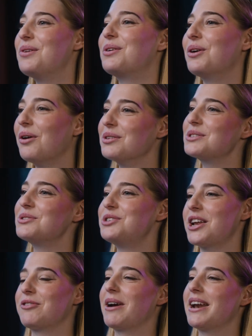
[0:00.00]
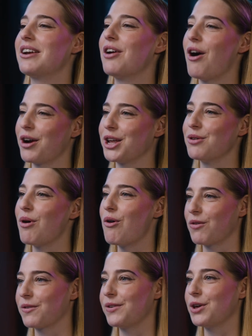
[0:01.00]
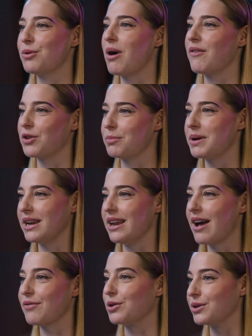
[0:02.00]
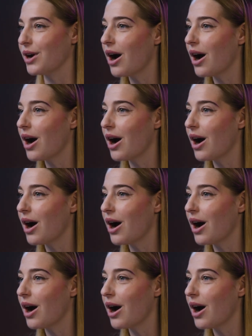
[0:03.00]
You can also generate an audio overview of your PDF or